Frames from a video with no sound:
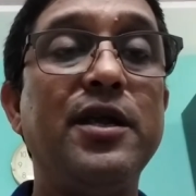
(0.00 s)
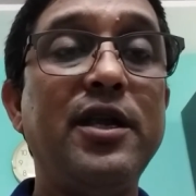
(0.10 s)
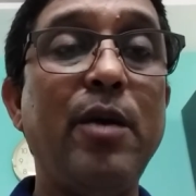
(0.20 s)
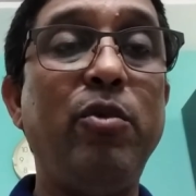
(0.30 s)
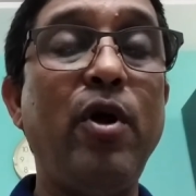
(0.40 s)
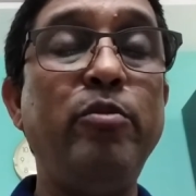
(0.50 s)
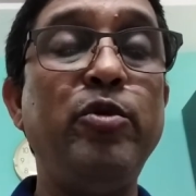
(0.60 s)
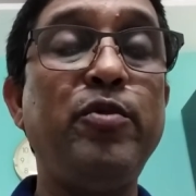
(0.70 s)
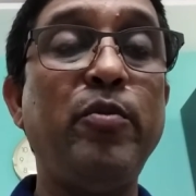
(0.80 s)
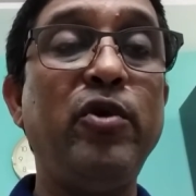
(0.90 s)

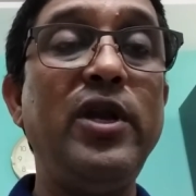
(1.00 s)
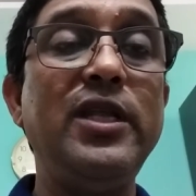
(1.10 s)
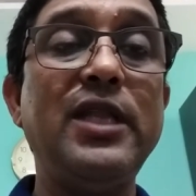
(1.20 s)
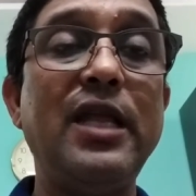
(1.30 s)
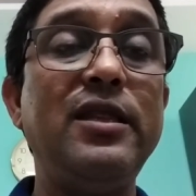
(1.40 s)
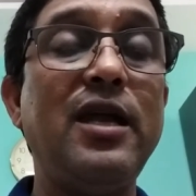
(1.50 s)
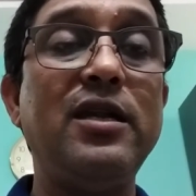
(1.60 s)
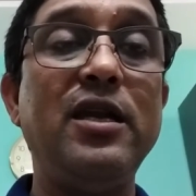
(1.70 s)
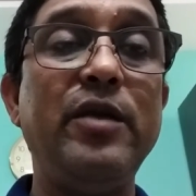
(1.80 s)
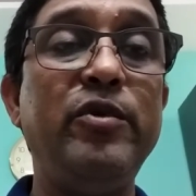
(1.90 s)
developed properly, then
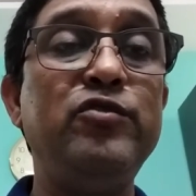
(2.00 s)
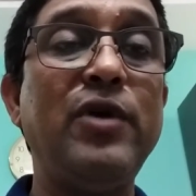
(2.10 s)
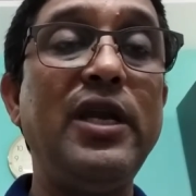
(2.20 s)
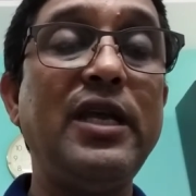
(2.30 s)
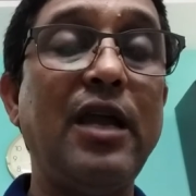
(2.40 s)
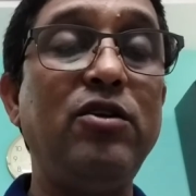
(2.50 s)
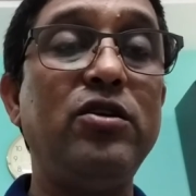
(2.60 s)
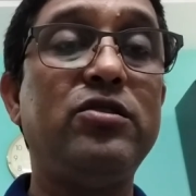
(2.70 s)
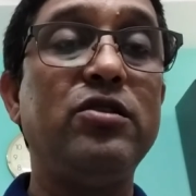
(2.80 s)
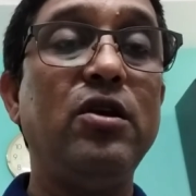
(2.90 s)
that individual
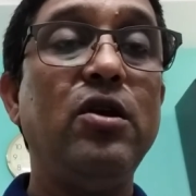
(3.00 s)
cannot